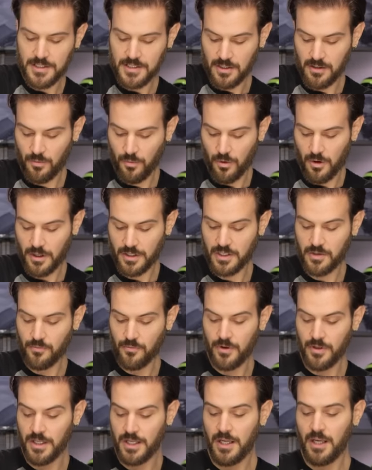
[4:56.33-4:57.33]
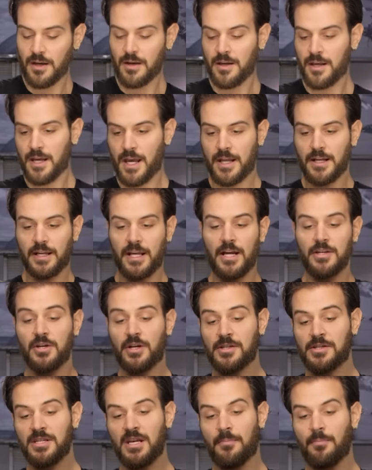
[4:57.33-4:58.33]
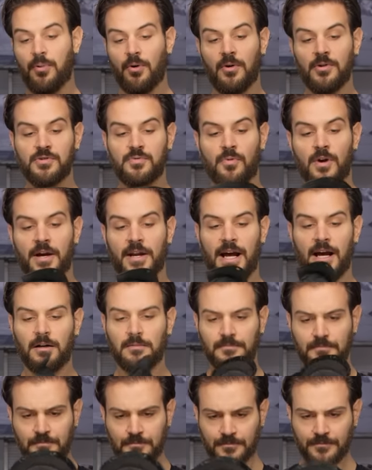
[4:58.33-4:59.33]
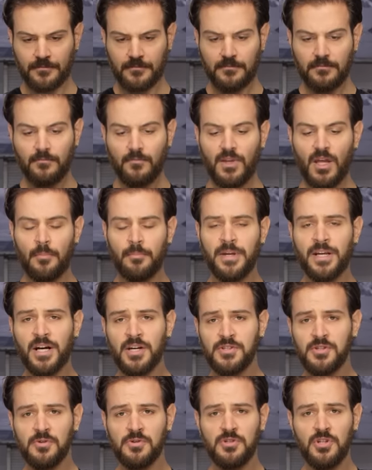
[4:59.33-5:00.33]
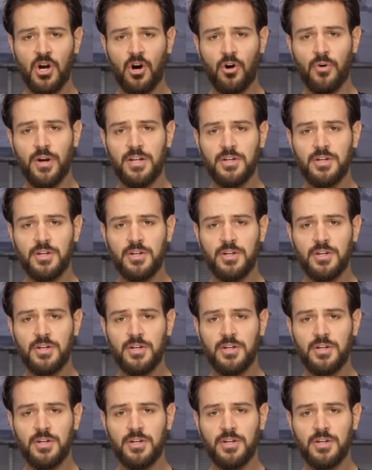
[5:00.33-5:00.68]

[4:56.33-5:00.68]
it's gonna work to really, and again, you can see it pulls right out. Because there's no